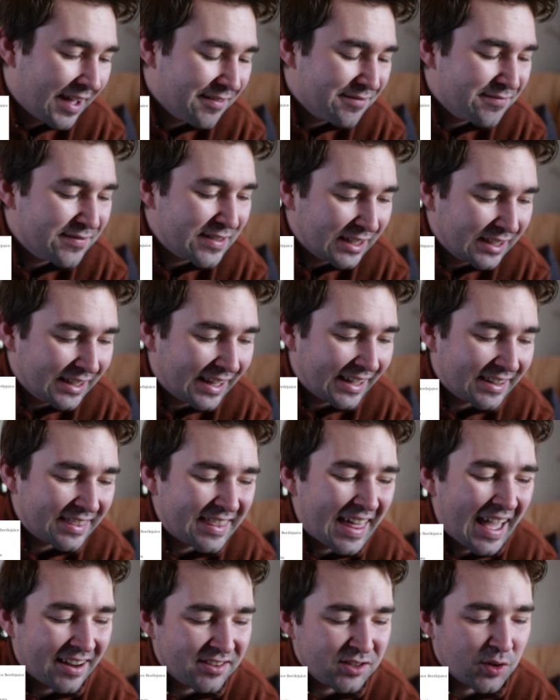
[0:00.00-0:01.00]
I feel like
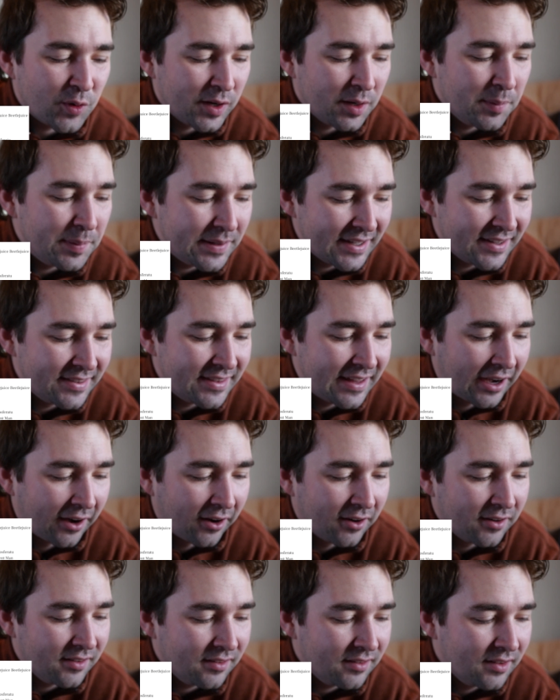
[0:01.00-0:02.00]
that's going to be in
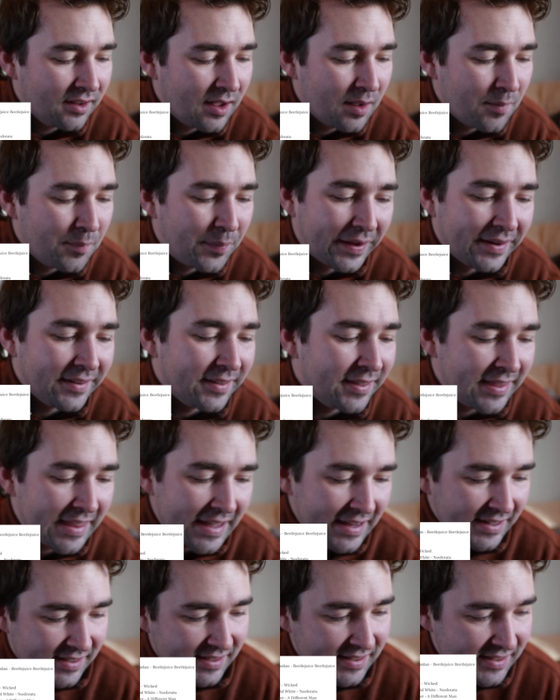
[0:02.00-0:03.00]
there, but
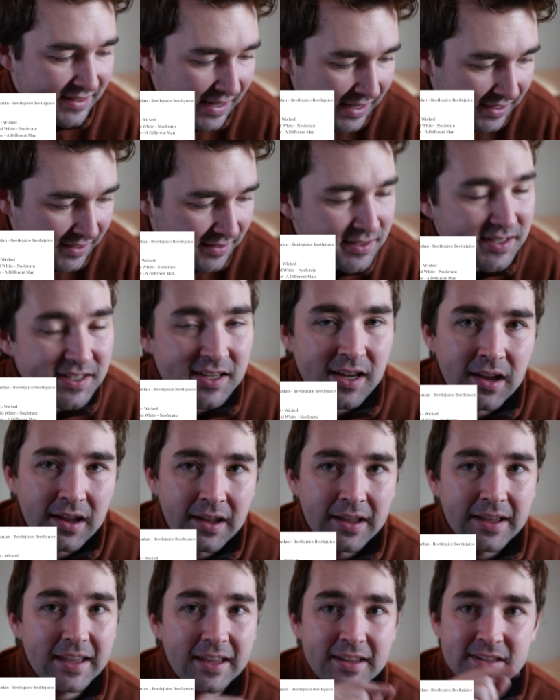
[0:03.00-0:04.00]
this 6
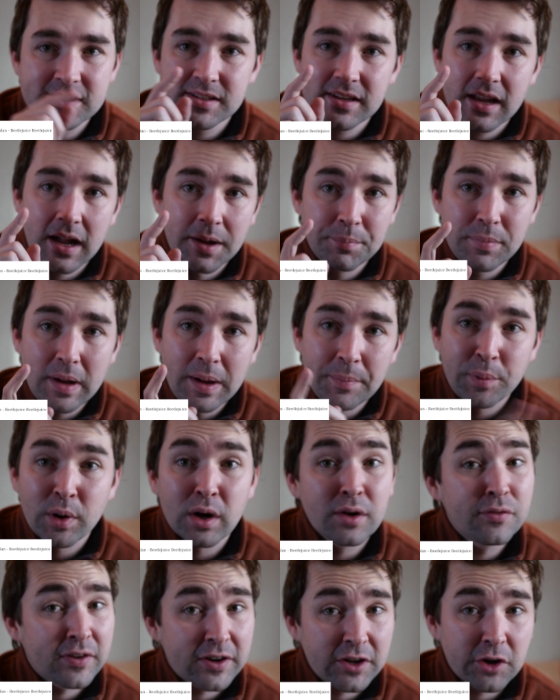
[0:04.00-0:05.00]
is a
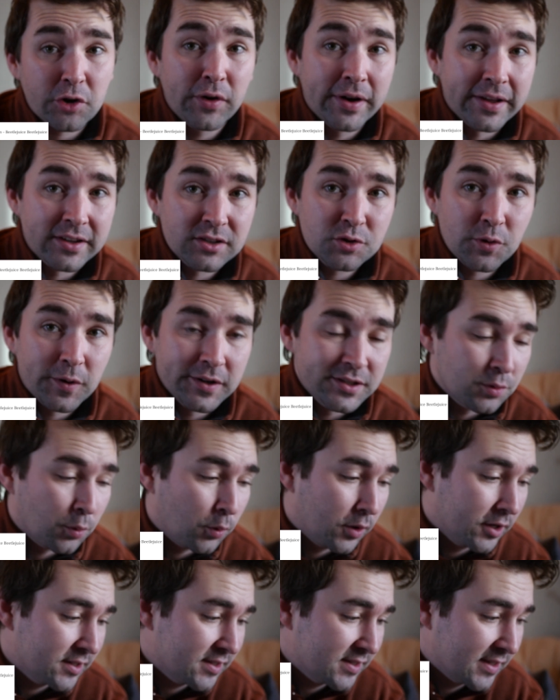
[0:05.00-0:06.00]
perfect Critics' Choice
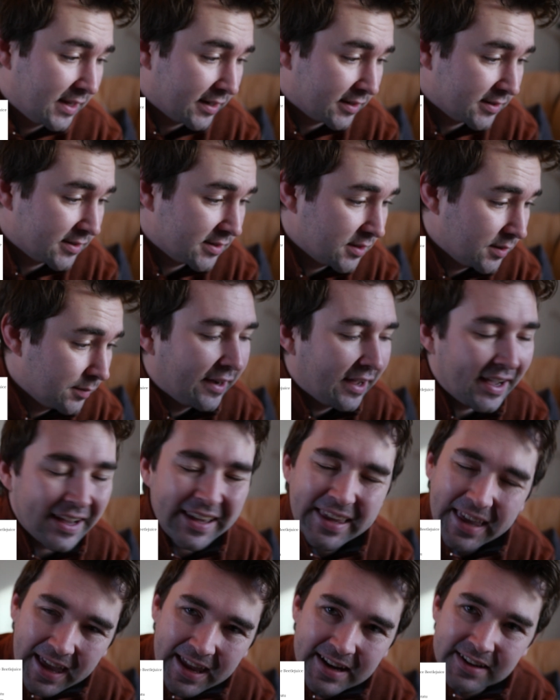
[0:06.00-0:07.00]
Award 6.
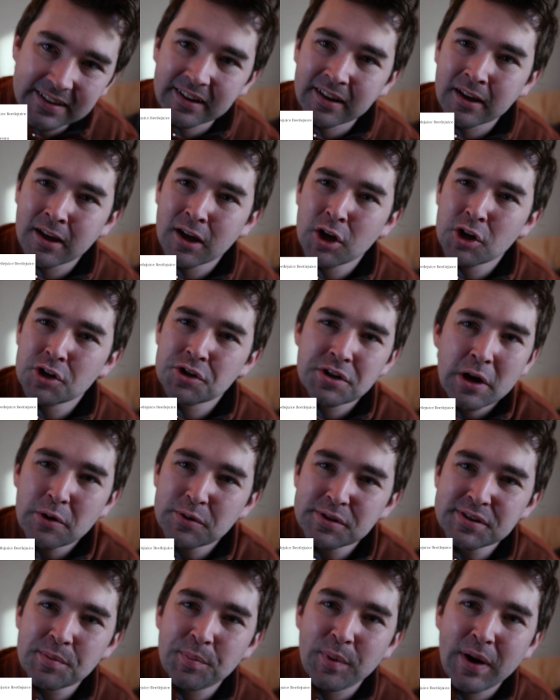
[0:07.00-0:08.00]
Again, no
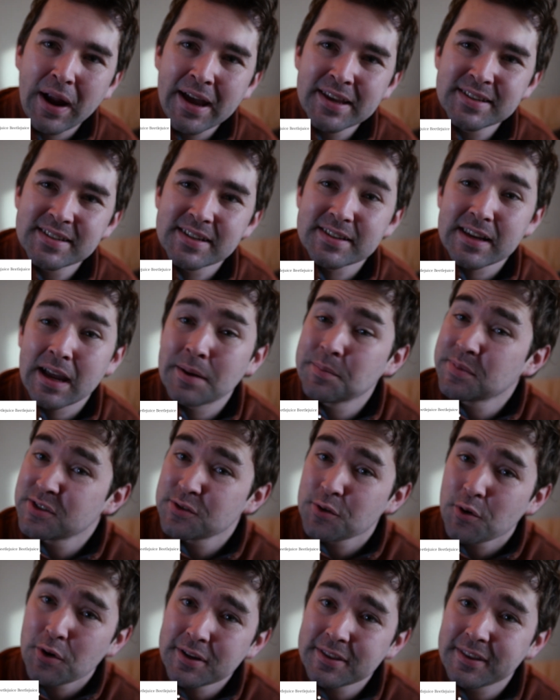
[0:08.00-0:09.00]
surprises. I'm
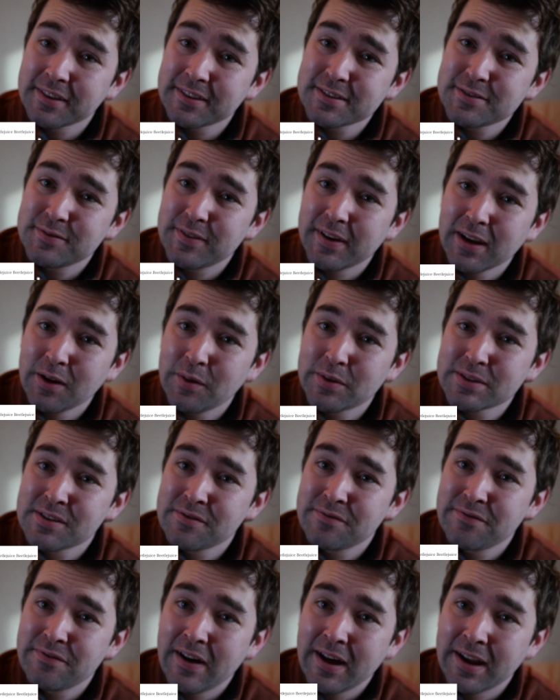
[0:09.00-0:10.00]
sorry that this video
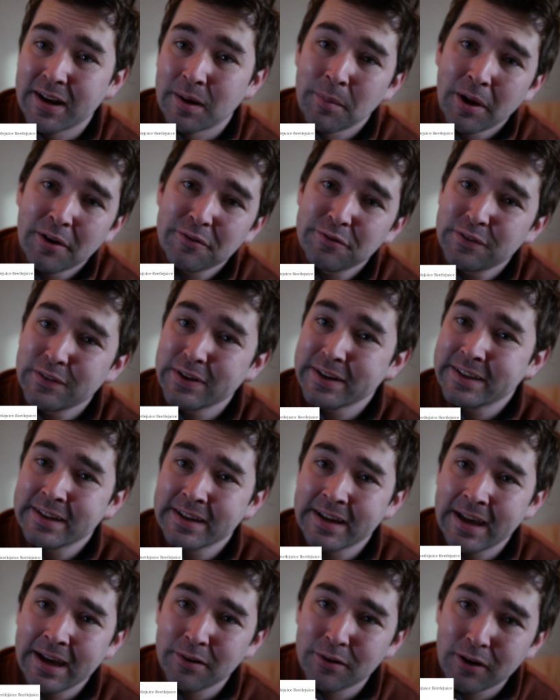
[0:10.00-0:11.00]
isn't fun. I'm not
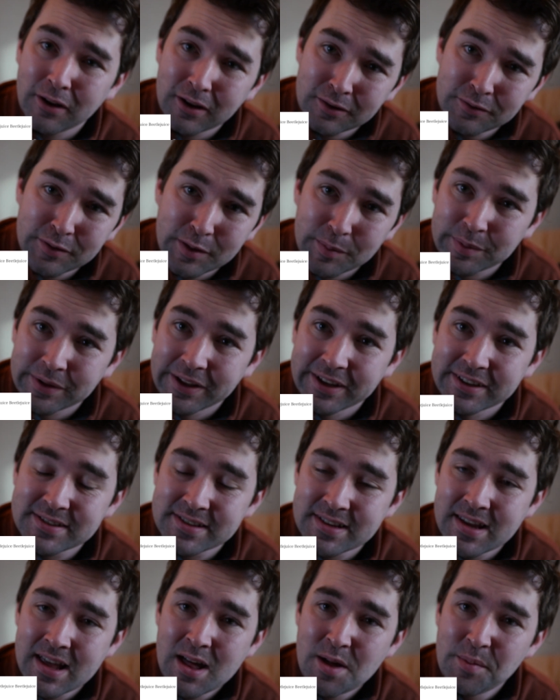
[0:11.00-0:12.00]
freaking out all over the
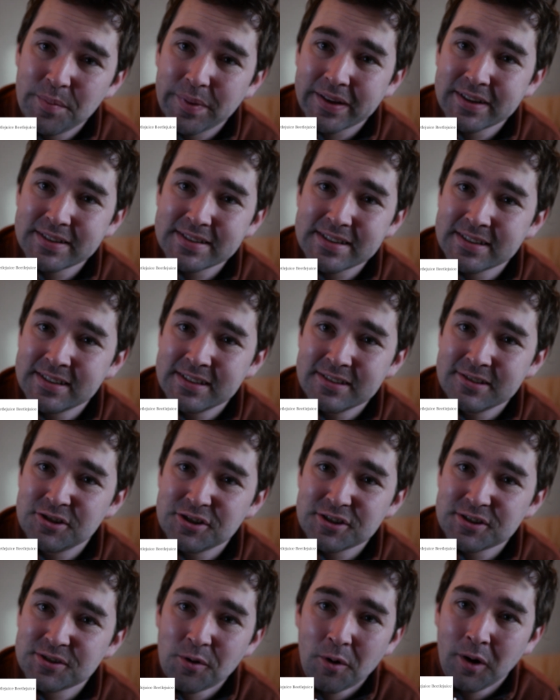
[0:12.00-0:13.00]
place because this is
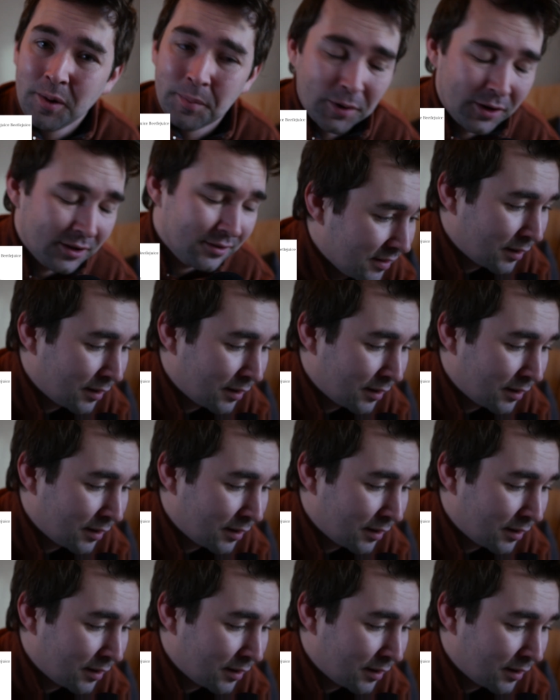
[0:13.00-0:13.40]
just normal.